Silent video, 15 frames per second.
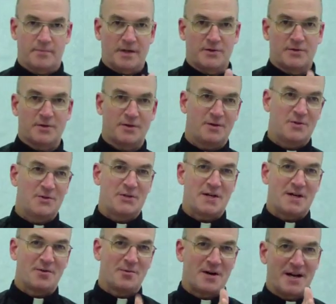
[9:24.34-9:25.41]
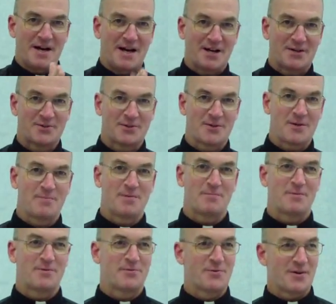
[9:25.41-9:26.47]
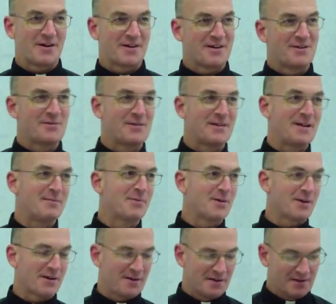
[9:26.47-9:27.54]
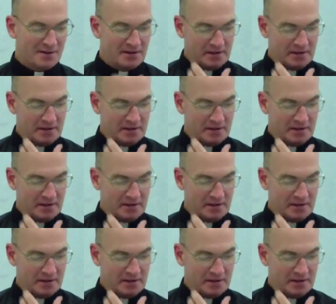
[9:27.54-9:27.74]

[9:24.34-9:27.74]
That's a good segue actually, but before I go to that part,